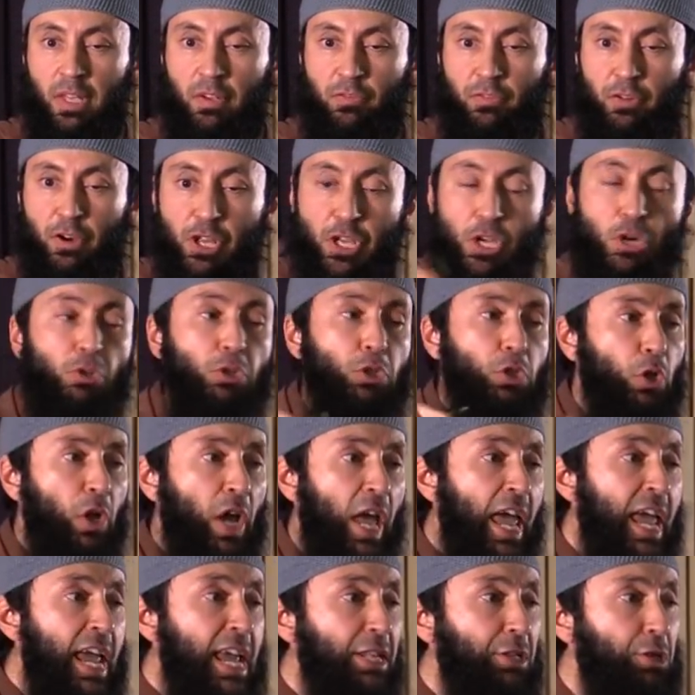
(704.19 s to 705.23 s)
For you to
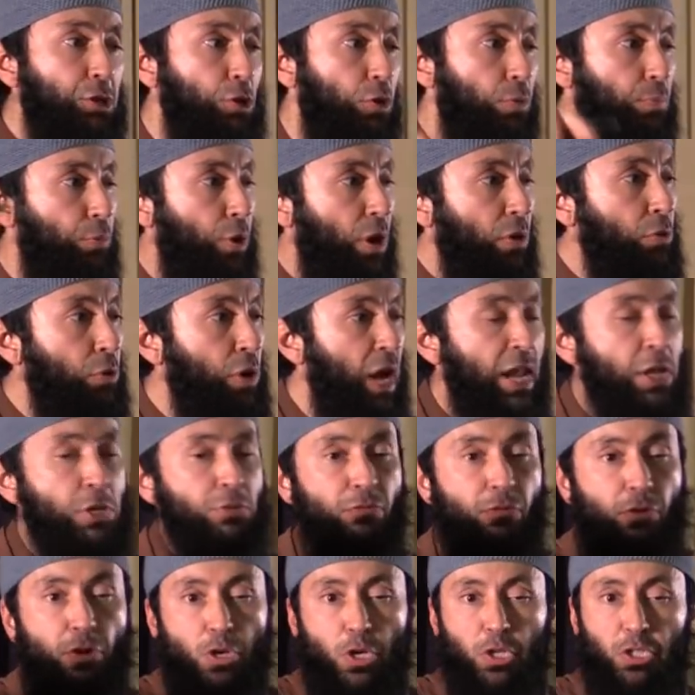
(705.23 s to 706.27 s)
hate your brother
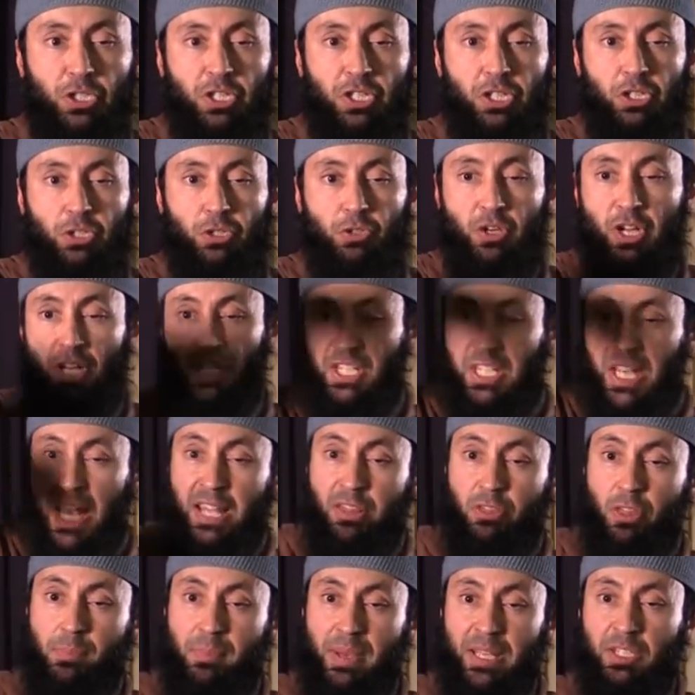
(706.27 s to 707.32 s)
and for your sister
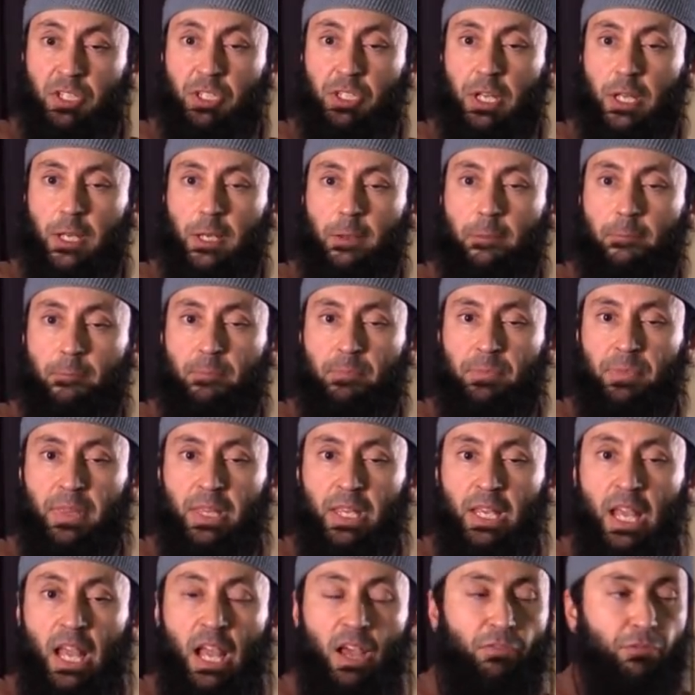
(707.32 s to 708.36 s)
inside the masjid.
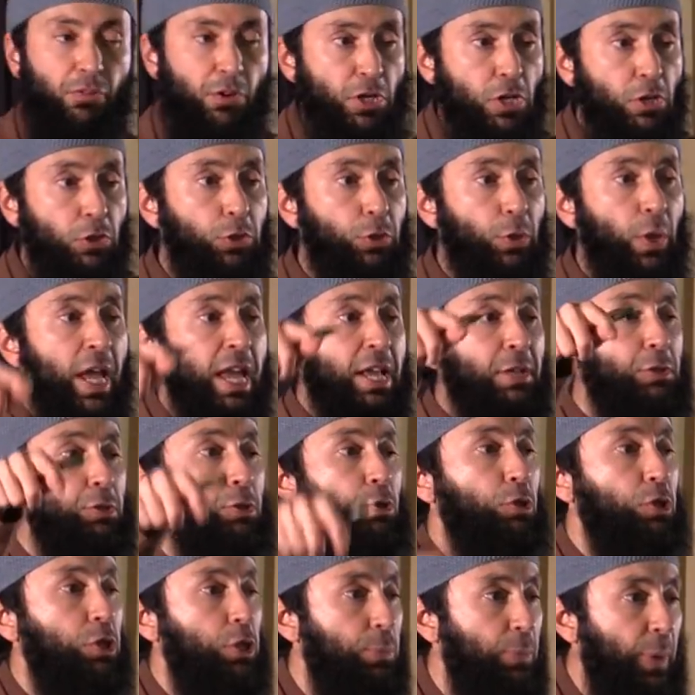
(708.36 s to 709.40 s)
For you to hate
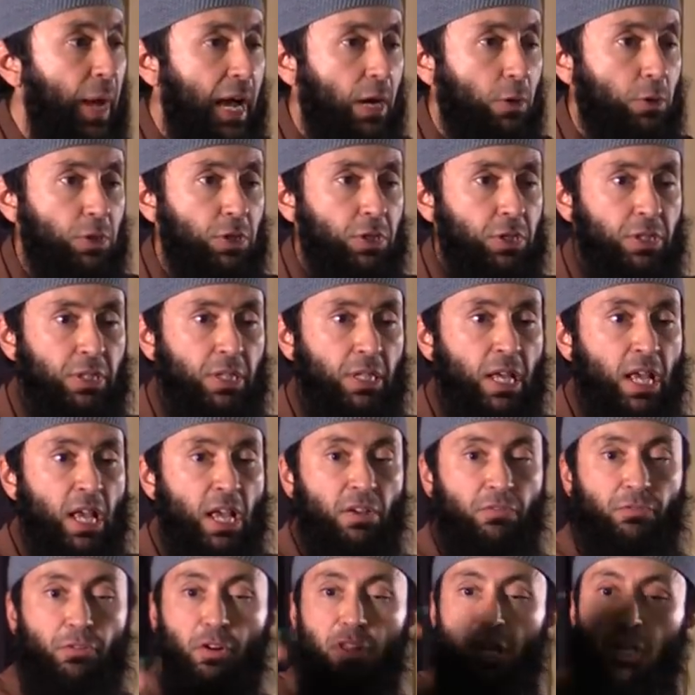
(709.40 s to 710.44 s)
your spouse.
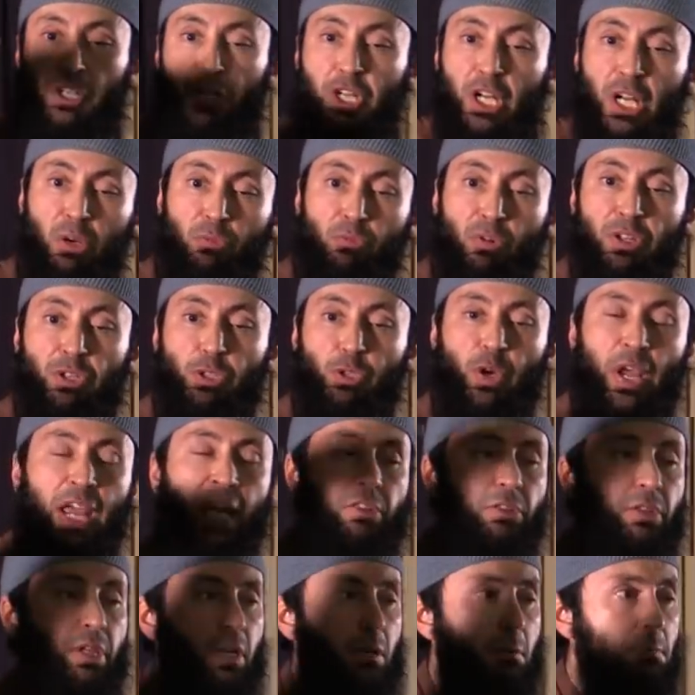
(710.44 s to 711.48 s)
For the children to
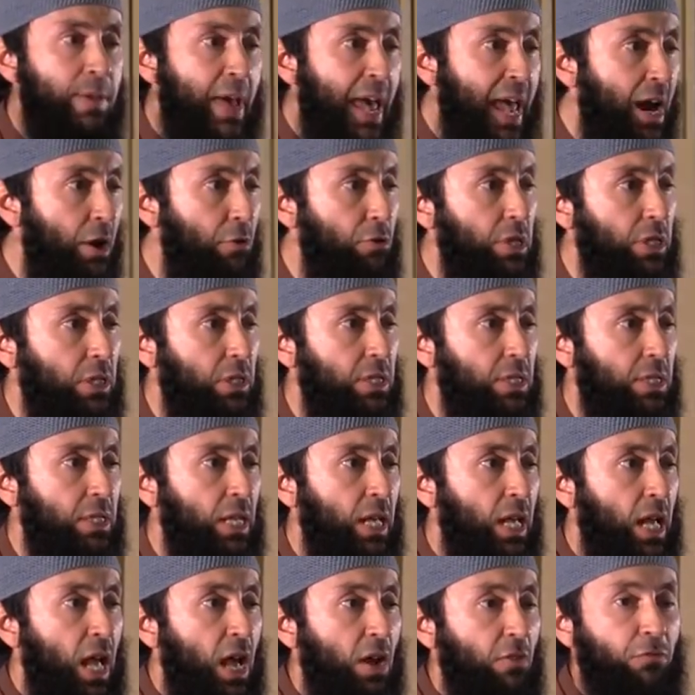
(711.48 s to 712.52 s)
hate their
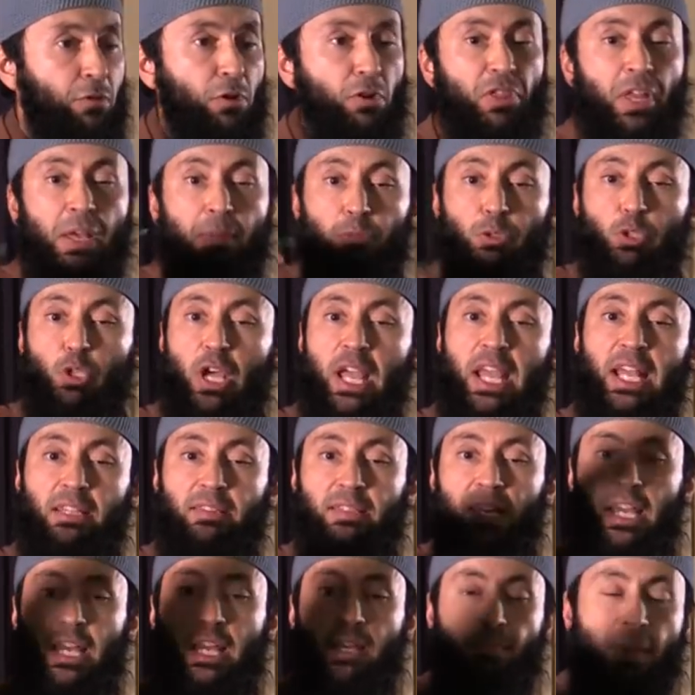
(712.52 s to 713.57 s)
parents for them to
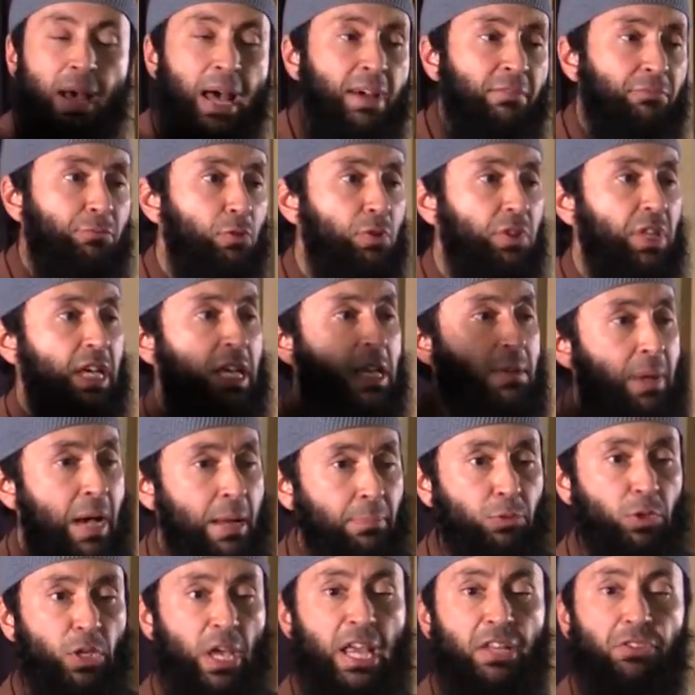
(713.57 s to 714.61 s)
hate the imam, for the
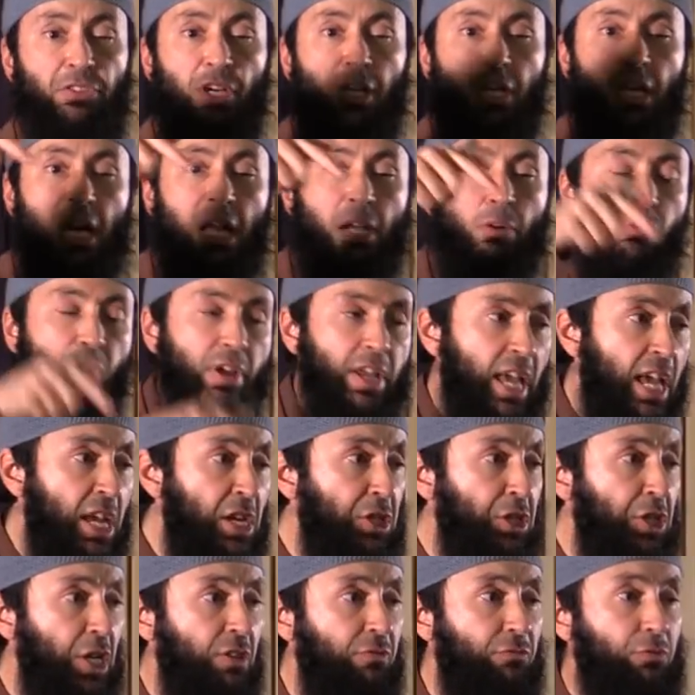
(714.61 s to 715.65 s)
imam to hate the
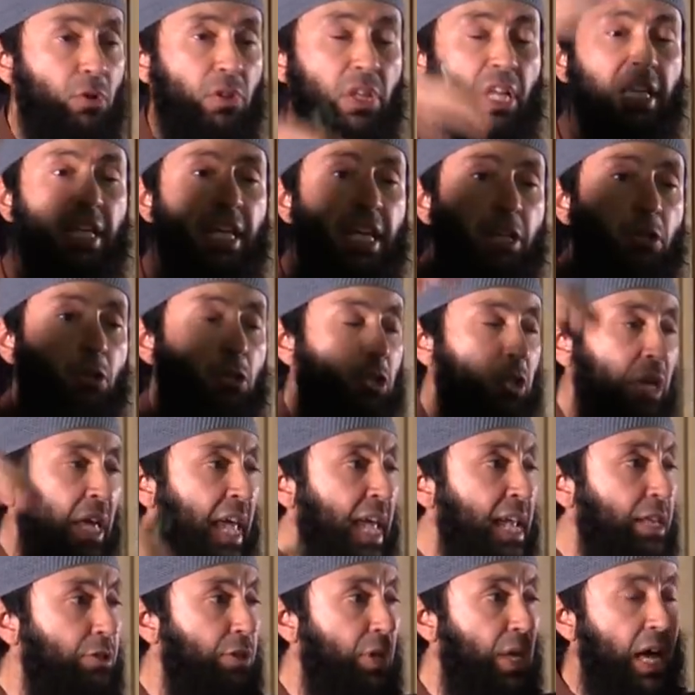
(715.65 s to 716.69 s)
congregation, for the leader to
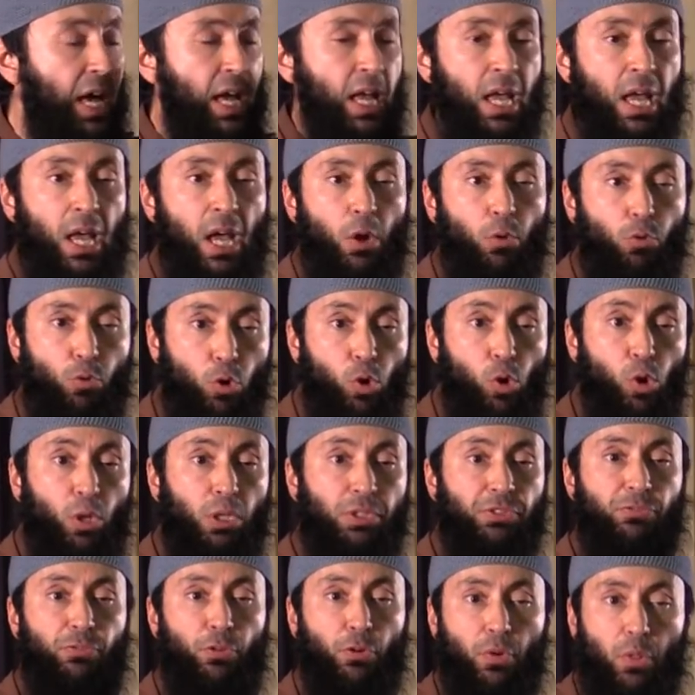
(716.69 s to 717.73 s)
hate the
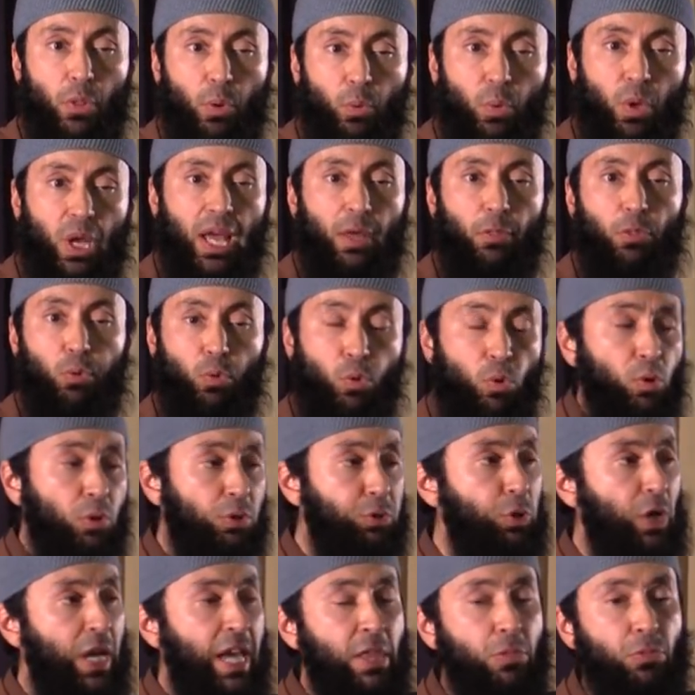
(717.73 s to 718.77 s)
ruled, for the, uh, the rule
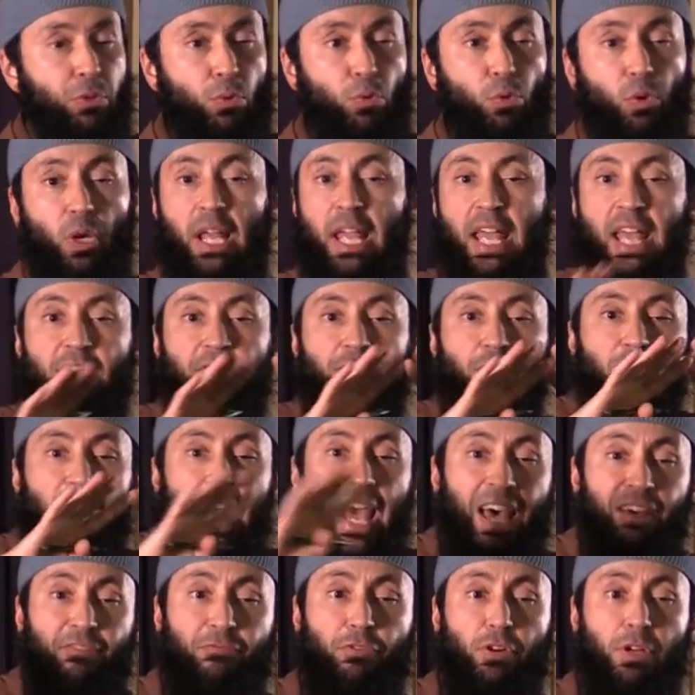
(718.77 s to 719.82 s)
to hate the rule, for
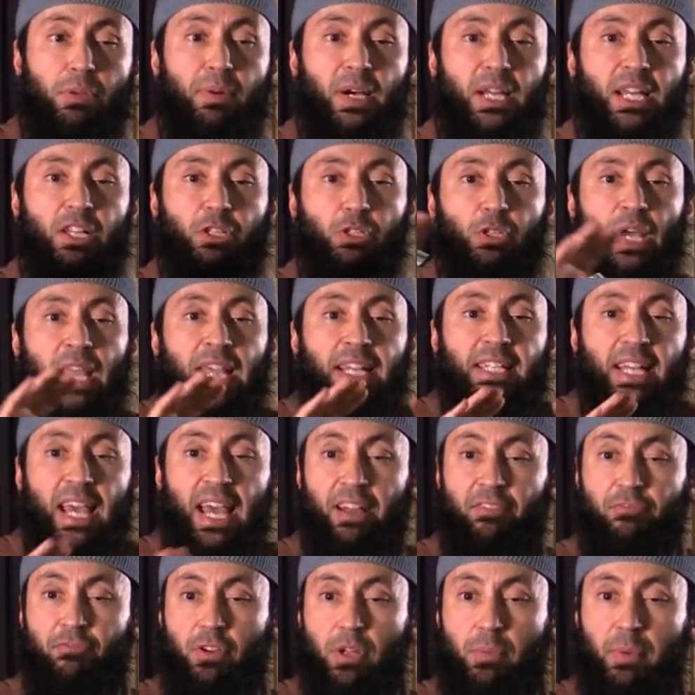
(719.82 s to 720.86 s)
everybody to hate
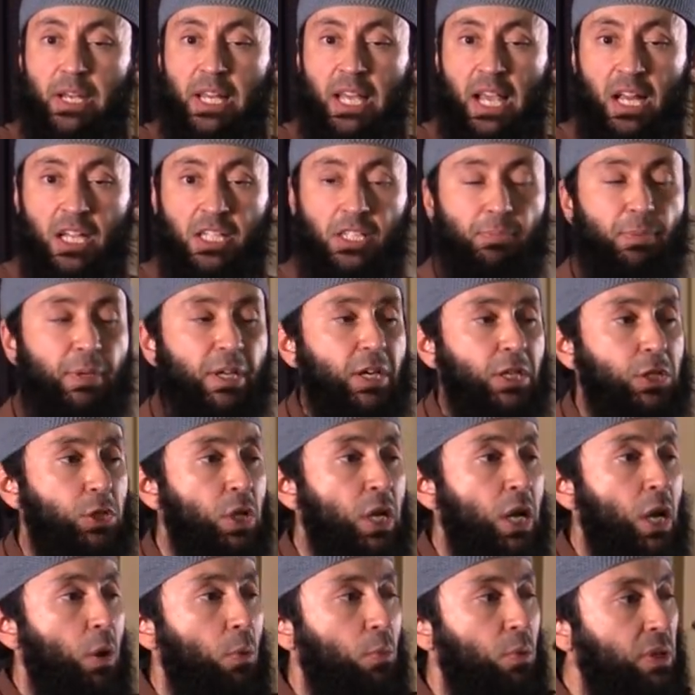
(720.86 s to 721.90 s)
everybody else,
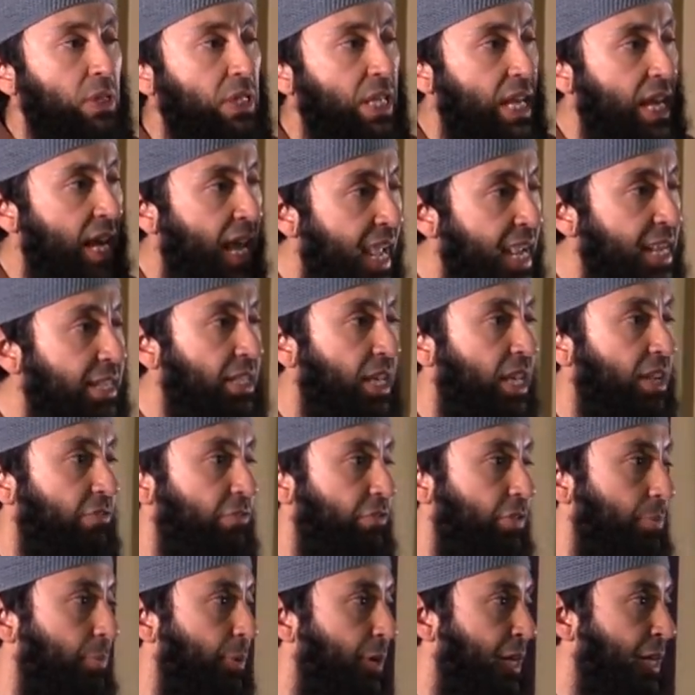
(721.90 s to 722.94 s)
because when they hate
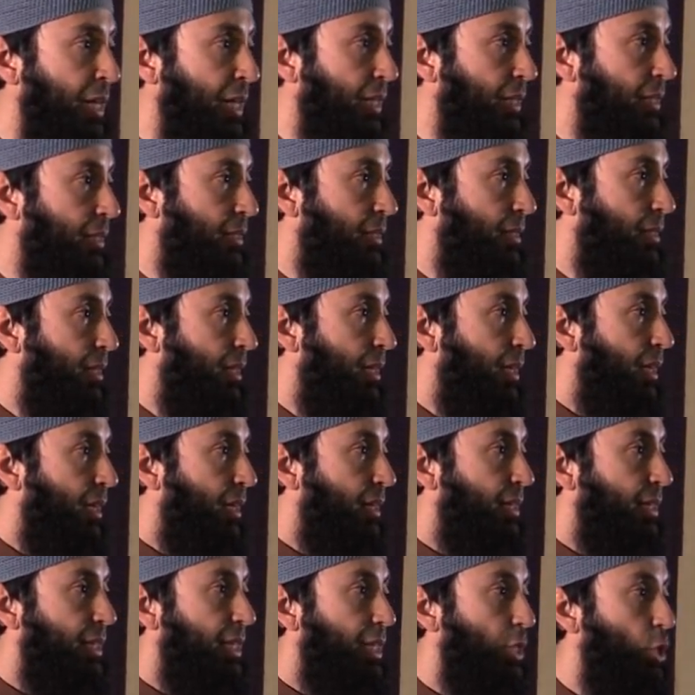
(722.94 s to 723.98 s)
everyone,
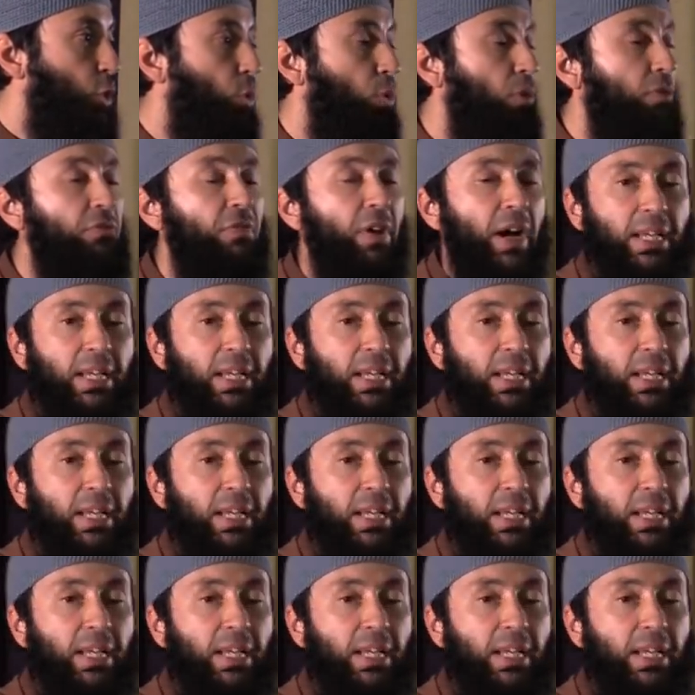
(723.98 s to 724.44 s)
you will